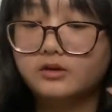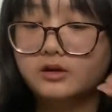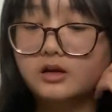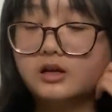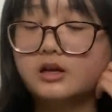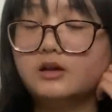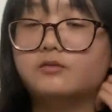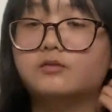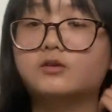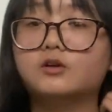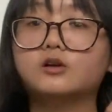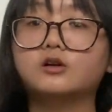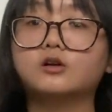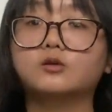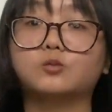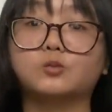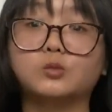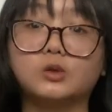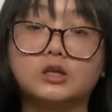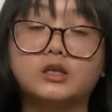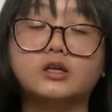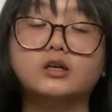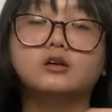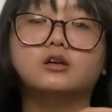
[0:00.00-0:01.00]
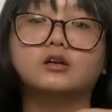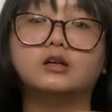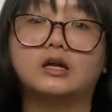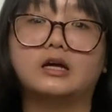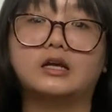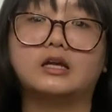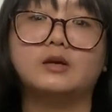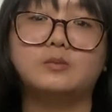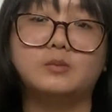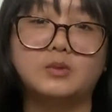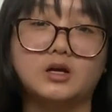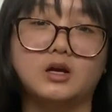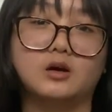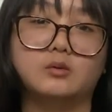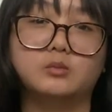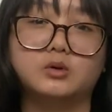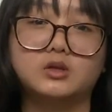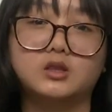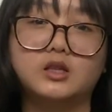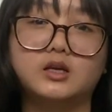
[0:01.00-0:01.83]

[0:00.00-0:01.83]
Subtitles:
If you're really good at keeping up with